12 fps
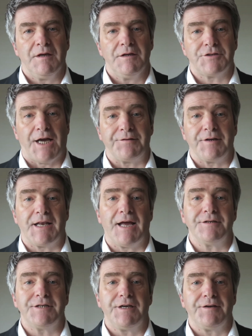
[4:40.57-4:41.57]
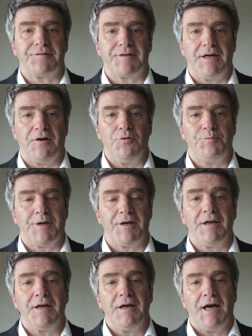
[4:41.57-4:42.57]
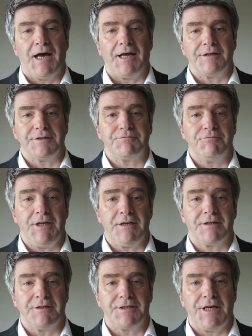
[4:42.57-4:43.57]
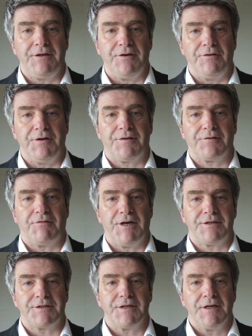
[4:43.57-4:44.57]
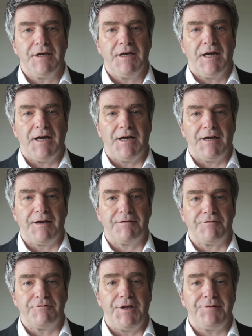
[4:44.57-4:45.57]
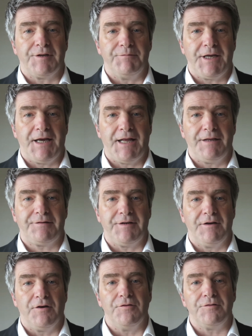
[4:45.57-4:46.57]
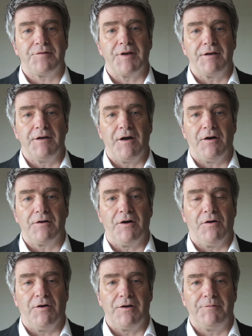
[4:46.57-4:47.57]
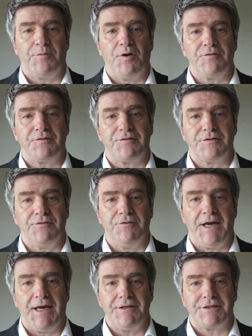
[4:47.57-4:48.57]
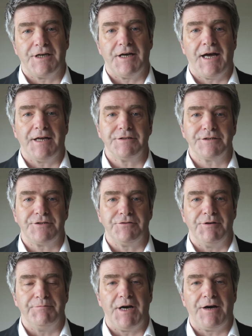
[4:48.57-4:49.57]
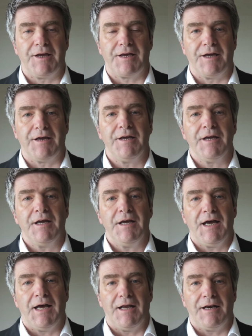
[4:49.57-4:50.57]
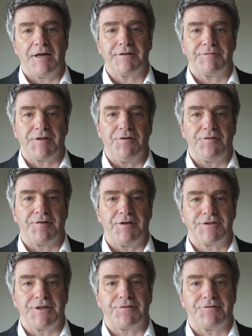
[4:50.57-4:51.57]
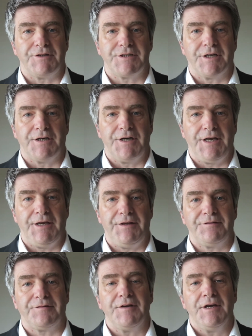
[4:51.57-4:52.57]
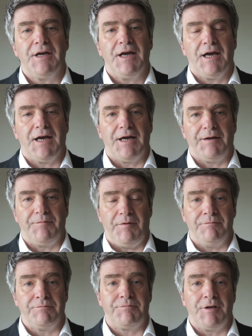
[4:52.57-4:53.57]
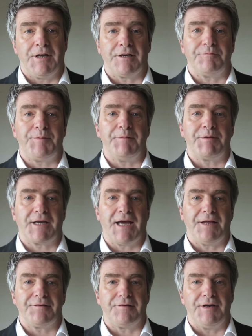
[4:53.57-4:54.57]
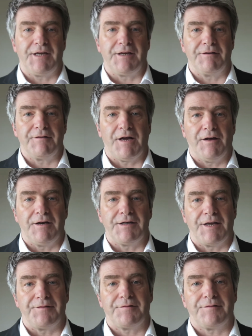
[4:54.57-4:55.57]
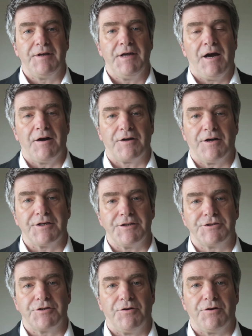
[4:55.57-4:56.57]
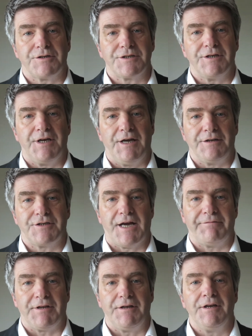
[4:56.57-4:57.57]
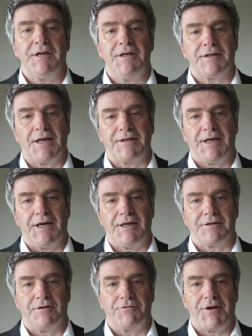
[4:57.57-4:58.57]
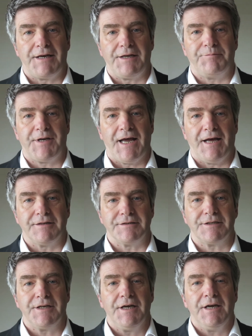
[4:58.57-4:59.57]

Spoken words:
Transatlantic is still open and will continue. It's quite reasonably healthy loads on long haul, both to Asia and to America. A lot of those are just returnees. A lot of people cancelling holidays are cutting short travel that they had already planned.